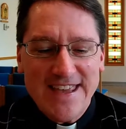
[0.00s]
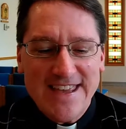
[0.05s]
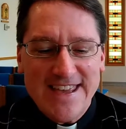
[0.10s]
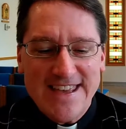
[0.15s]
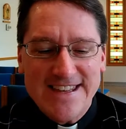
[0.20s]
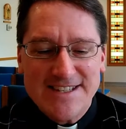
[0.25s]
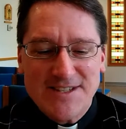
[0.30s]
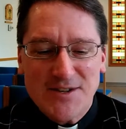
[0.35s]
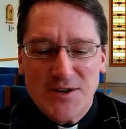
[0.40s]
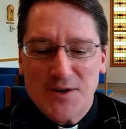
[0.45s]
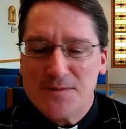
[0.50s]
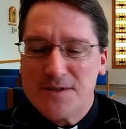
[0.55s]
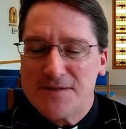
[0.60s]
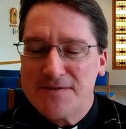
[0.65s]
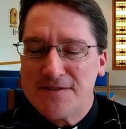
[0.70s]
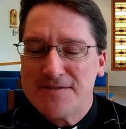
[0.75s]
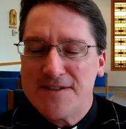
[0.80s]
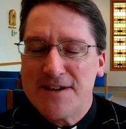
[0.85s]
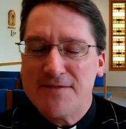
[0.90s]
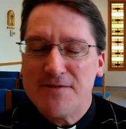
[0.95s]
In terms of
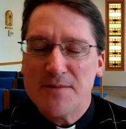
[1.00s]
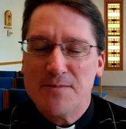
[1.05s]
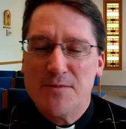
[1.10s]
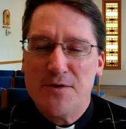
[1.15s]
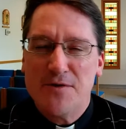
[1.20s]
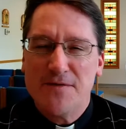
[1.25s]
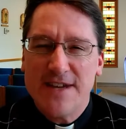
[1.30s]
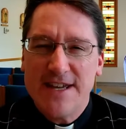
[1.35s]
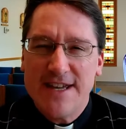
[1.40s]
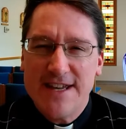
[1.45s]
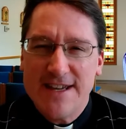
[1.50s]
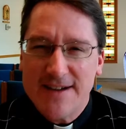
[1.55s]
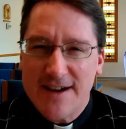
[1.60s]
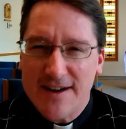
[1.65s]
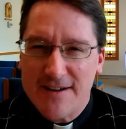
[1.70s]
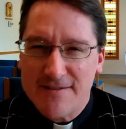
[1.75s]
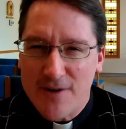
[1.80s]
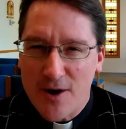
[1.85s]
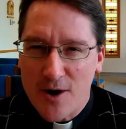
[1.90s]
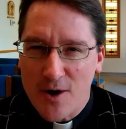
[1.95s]
a favorite movie,
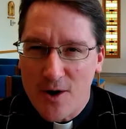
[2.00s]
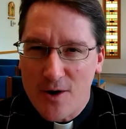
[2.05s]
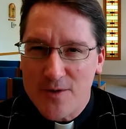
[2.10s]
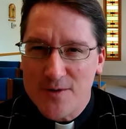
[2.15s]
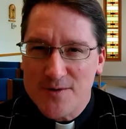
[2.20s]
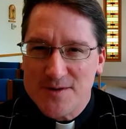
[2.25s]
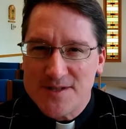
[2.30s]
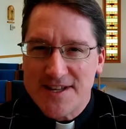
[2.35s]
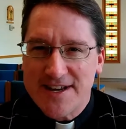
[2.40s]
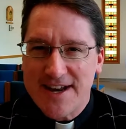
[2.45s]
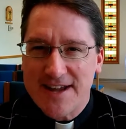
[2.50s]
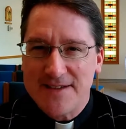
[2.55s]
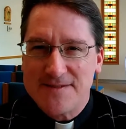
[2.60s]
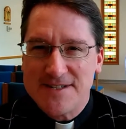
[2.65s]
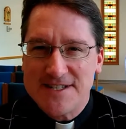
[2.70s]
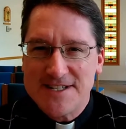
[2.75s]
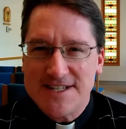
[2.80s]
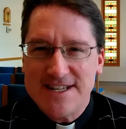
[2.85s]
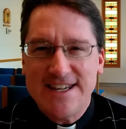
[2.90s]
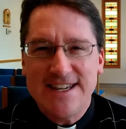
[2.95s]
of all those that I've
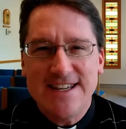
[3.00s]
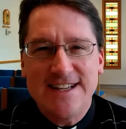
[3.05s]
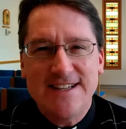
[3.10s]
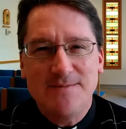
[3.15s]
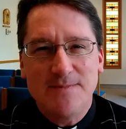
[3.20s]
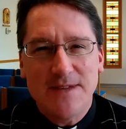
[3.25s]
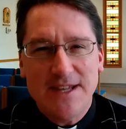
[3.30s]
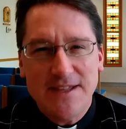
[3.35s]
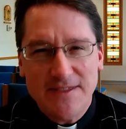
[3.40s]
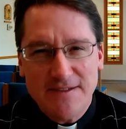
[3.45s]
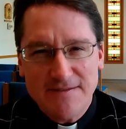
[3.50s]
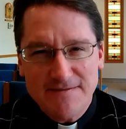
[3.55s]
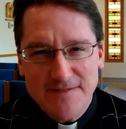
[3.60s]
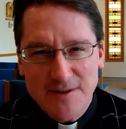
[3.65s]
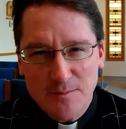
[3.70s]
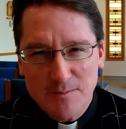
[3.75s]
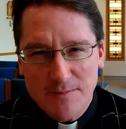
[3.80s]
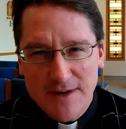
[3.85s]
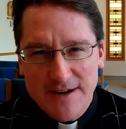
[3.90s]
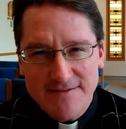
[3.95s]
seen, being the
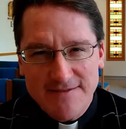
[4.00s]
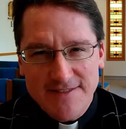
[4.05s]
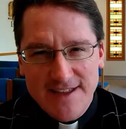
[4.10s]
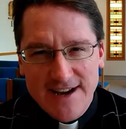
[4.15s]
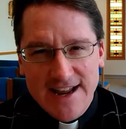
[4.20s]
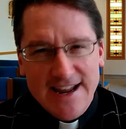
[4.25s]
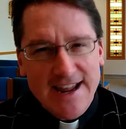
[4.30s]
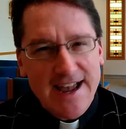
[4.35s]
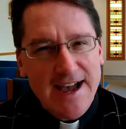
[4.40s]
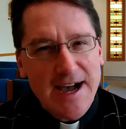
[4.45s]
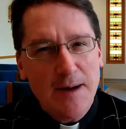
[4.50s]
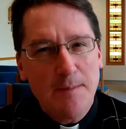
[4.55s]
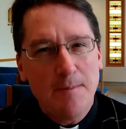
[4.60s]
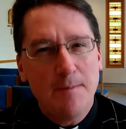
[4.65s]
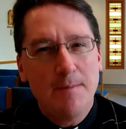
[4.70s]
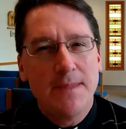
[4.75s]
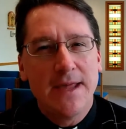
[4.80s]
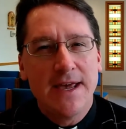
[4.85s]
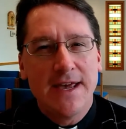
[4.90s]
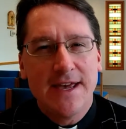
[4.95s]
film buff that I
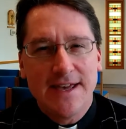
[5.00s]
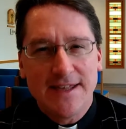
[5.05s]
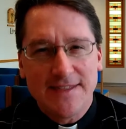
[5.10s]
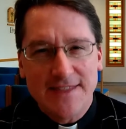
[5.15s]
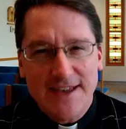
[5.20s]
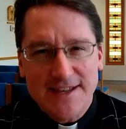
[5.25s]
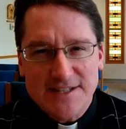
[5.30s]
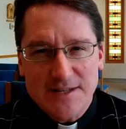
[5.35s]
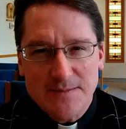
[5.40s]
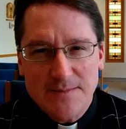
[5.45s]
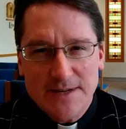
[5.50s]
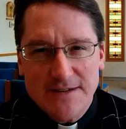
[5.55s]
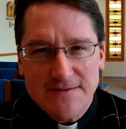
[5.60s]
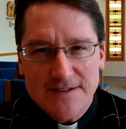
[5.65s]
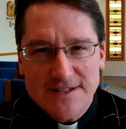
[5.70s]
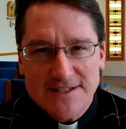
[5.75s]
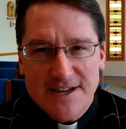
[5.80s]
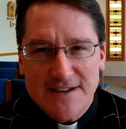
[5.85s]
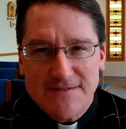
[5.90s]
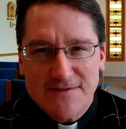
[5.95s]
am, that's a bit of
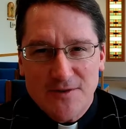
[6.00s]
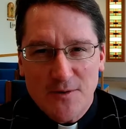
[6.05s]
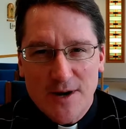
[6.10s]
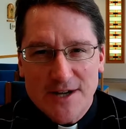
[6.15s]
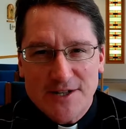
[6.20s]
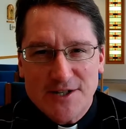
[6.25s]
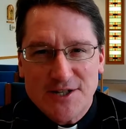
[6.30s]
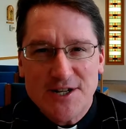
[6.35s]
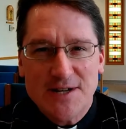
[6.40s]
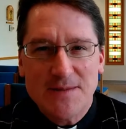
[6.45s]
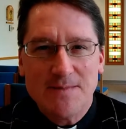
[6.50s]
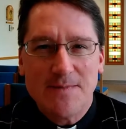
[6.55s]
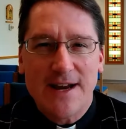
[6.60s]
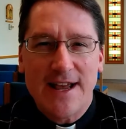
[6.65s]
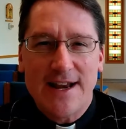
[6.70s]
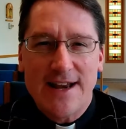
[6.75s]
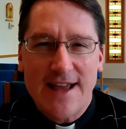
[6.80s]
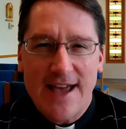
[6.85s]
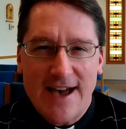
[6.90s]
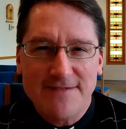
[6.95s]
a tough question, but
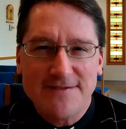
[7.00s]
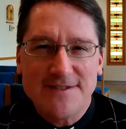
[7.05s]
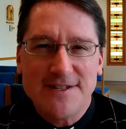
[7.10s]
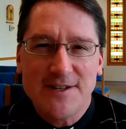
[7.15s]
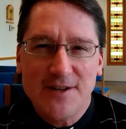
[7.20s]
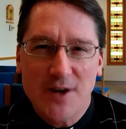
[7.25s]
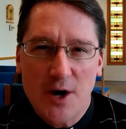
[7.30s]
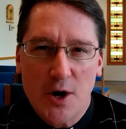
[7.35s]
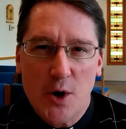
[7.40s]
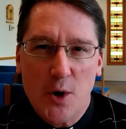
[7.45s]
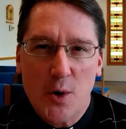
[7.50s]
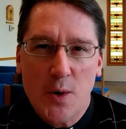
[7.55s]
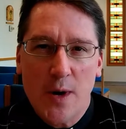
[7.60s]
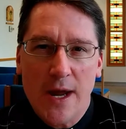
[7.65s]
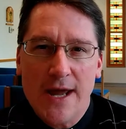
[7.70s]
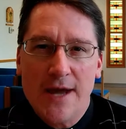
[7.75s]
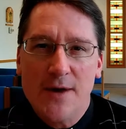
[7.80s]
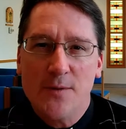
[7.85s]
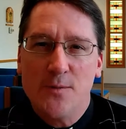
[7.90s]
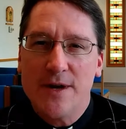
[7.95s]
I'd have to go
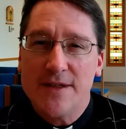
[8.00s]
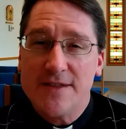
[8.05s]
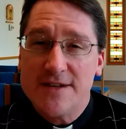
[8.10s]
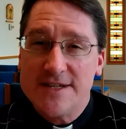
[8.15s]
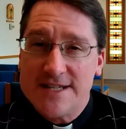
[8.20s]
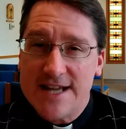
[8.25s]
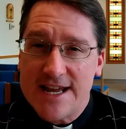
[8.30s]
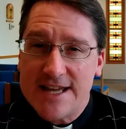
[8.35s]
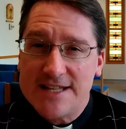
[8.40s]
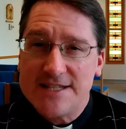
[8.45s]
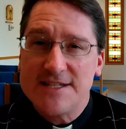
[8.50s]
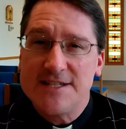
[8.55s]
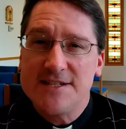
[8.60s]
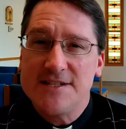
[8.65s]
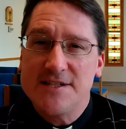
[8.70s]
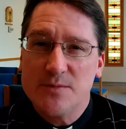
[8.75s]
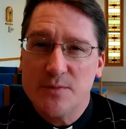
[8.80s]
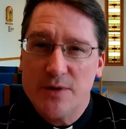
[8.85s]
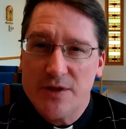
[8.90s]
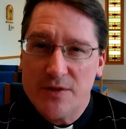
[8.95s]
with
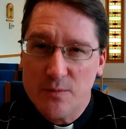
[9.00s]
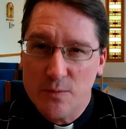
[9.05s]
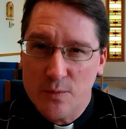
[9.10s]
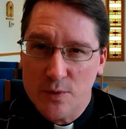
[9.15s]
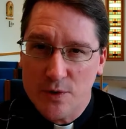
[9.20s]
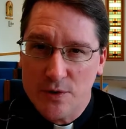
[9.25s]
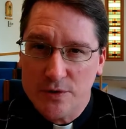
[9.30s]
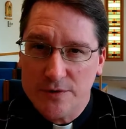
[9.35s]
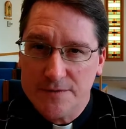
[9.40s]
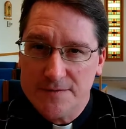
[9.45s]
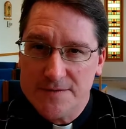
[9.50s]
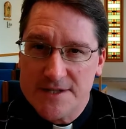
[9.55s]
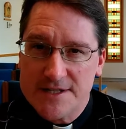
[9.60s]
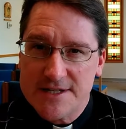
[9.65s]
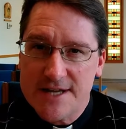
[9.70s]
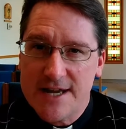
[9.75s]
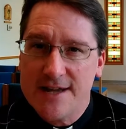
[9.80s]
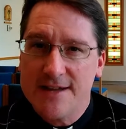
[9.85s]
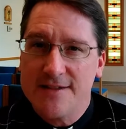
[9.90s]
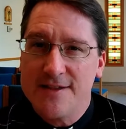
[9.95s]
Dances with
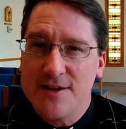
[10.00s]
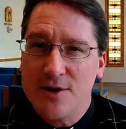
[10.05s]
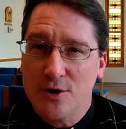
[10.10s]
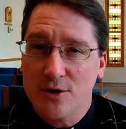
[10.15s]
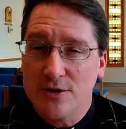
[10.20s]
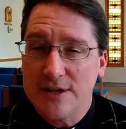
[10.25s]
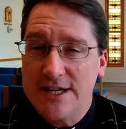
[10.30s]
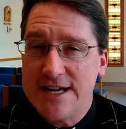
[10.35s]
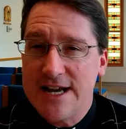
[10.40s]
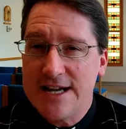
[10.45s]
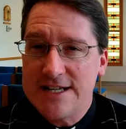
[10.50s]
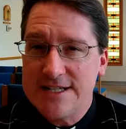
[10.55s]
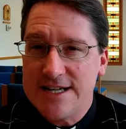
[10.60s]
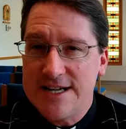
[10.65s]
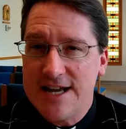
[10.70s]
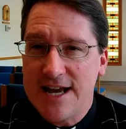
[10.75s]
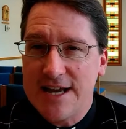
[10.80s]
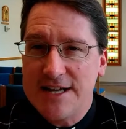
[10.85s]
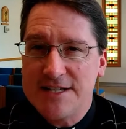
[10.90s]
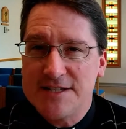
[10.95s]
Wolves, the early
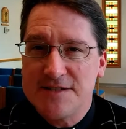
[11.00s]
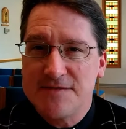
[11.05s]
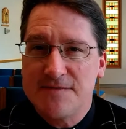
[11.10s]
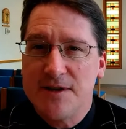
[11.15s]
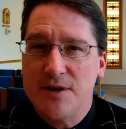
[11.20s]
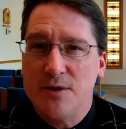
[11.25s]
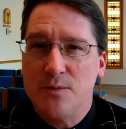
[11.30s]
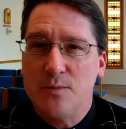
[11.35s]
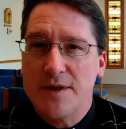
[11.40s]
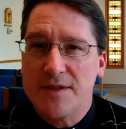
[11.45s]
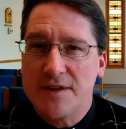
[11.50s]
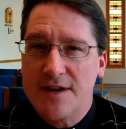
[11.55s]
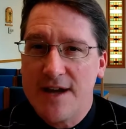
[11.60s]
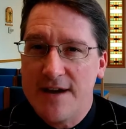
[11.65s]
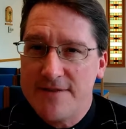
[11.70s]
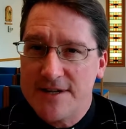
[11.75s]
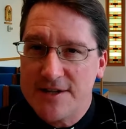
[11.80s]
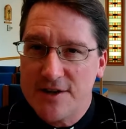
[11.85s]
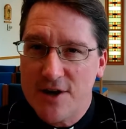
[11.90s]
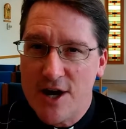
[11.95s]
1990s film with
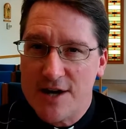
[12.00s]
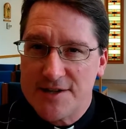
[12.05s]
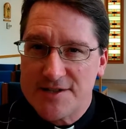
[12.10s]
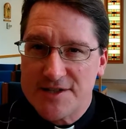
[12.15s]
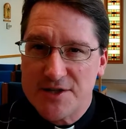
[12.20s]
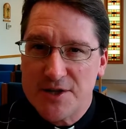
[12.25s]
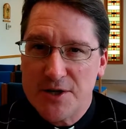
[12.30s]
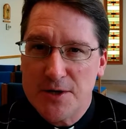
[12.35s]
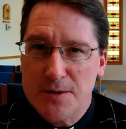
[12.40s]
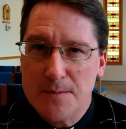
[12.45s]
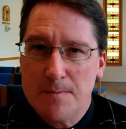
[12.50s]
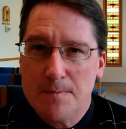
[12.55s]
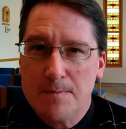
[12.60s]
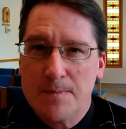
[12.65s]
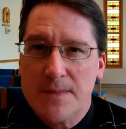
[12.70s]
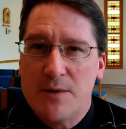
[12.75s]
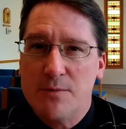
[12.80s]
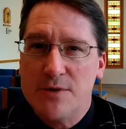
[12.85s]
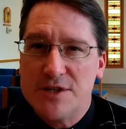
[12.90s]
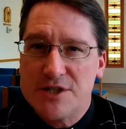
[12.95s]
Kevin Costner,
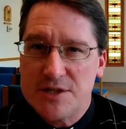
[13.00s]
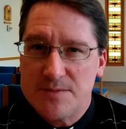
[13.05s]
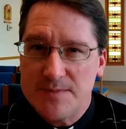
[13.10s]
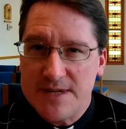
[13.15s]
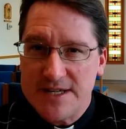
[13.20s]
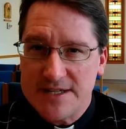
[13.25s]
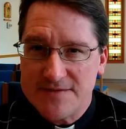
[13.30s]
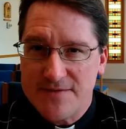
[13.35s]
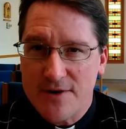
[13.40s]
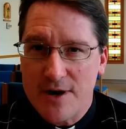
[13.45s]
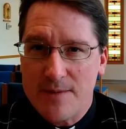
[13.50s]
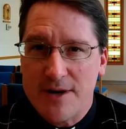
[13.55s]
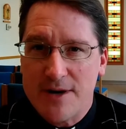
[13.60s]
which speaks very